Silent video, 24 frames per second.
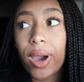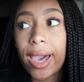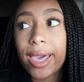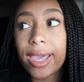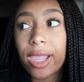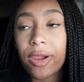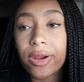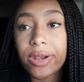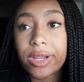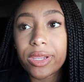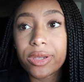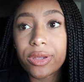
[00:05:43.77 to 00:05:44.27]
I
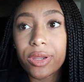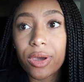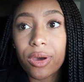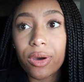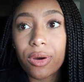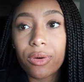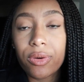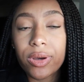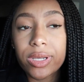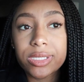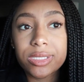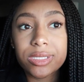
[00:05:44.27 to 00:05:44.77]
already
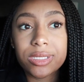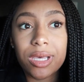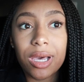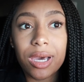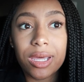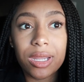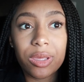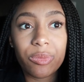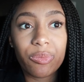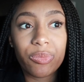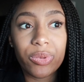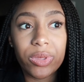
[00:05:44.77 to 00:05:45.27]
know it's
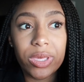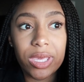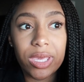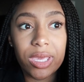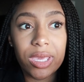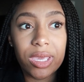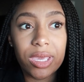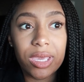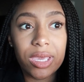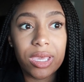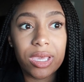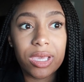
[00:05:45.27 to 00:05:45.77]
gonna
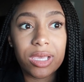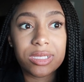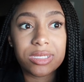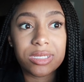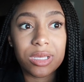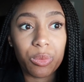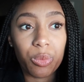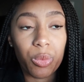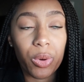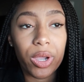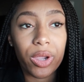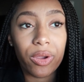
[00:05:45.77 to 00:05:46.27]
be
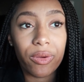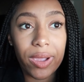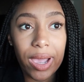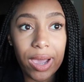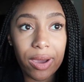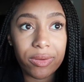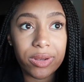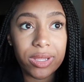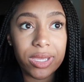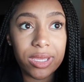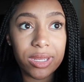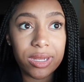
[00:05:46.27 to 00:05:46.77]
somewhat
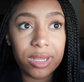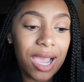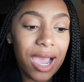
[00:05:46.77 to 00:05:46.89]
crowded.